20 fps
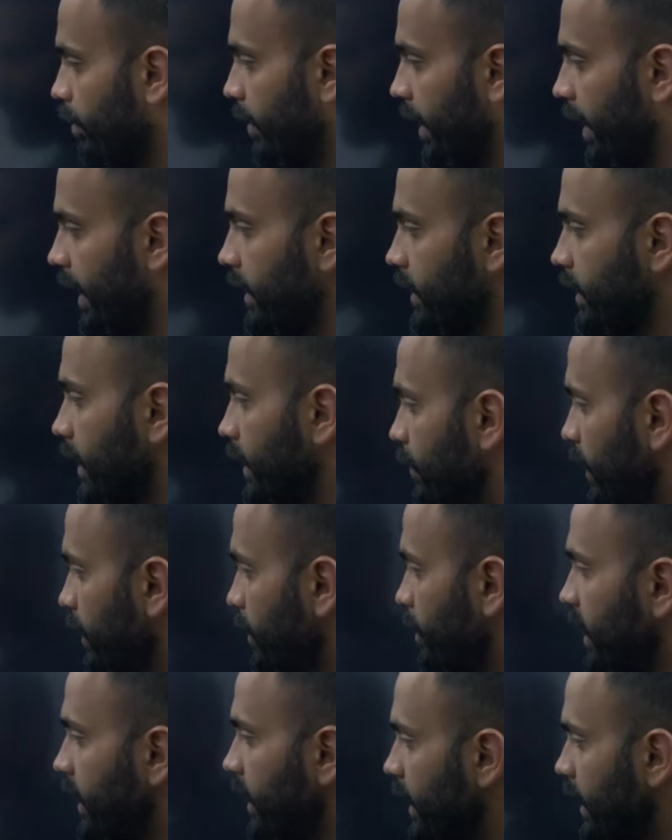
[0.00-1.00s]
Minus d
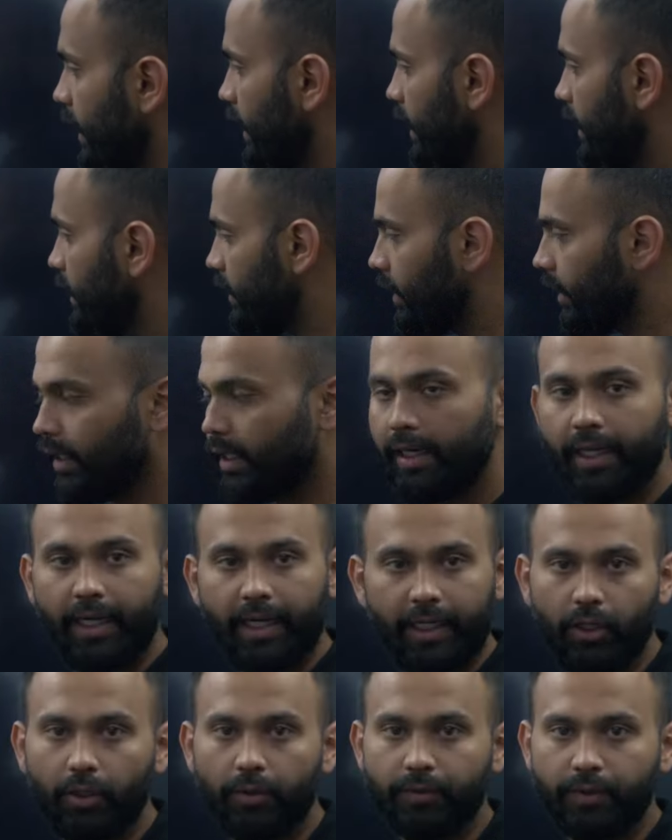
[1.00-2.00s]
phi by dt is
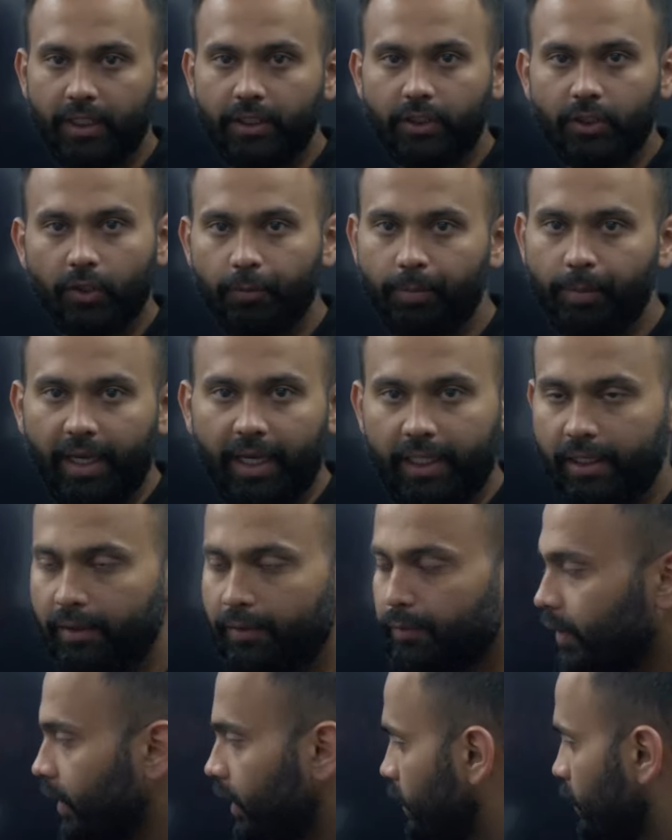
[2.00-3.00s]
rate of change of
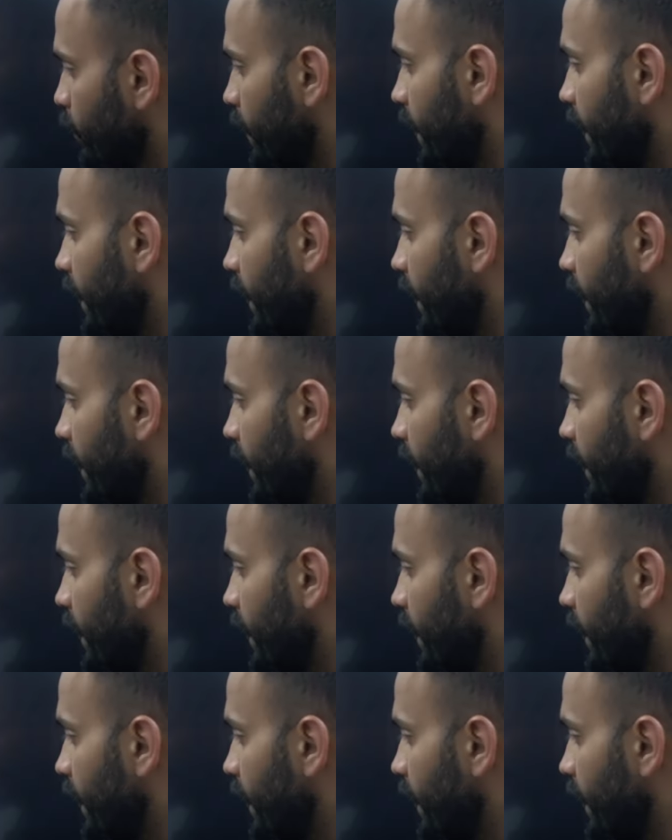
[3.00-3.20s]
magnetic flux.